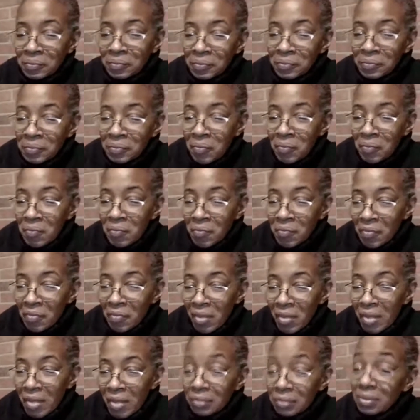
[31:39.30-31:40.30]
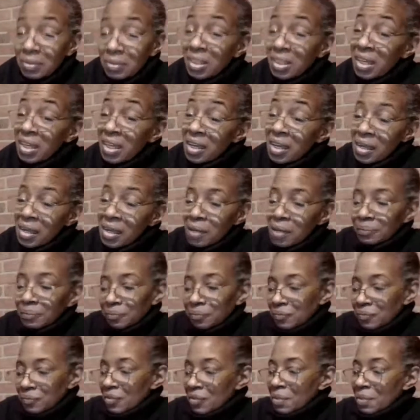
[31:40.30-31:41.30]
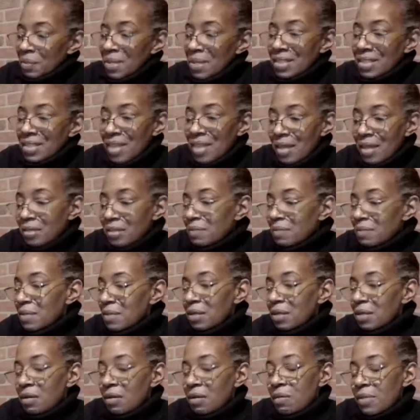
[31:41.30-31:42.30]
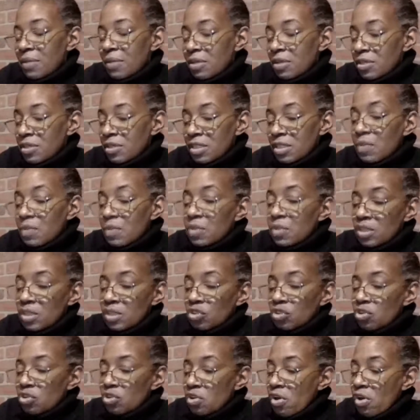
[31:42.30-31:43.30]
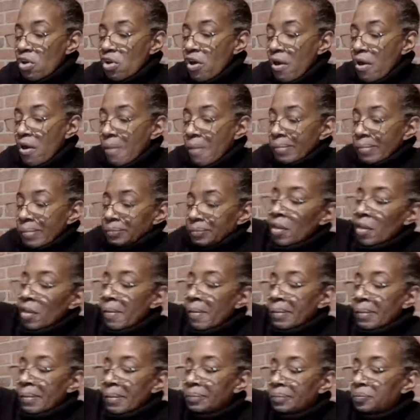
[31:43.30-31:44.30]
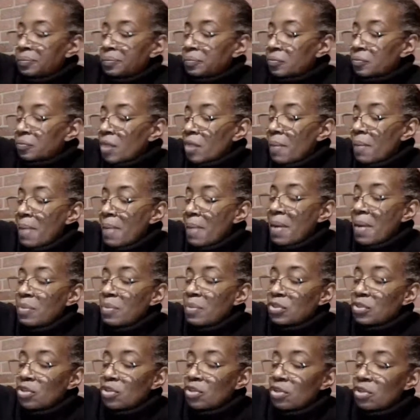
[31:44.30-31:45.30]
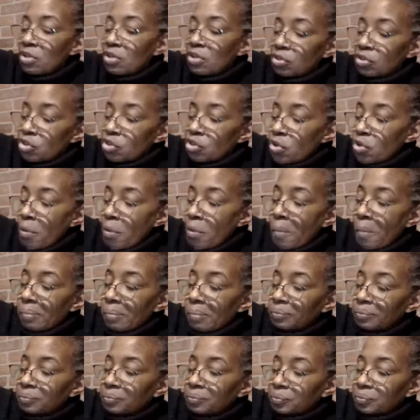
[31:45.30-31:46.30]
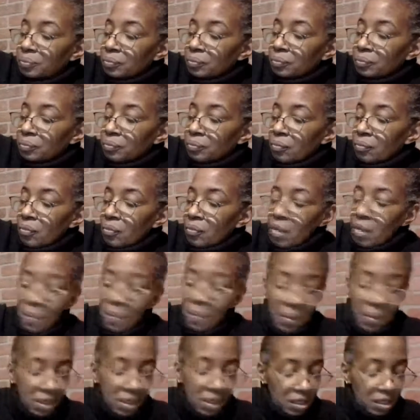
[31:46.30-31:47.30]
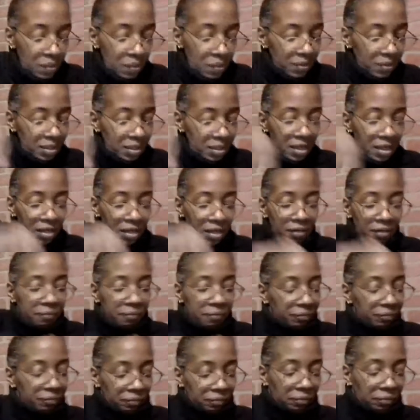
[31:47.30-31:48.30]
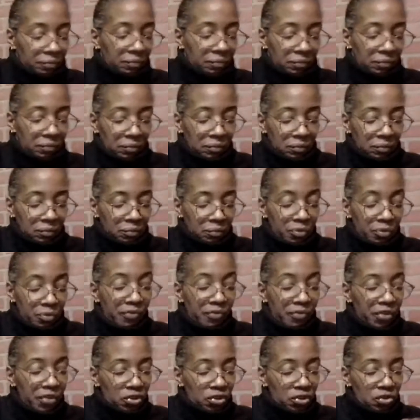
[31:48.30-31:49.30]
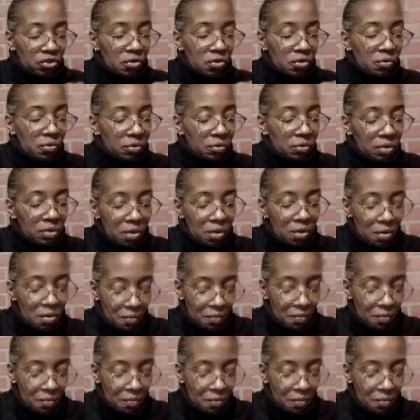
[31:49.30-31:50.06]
Yeah, my dad can make. Oh my goodness, he was such a good cook. My mom was a good cook too, but he was like professional, you know.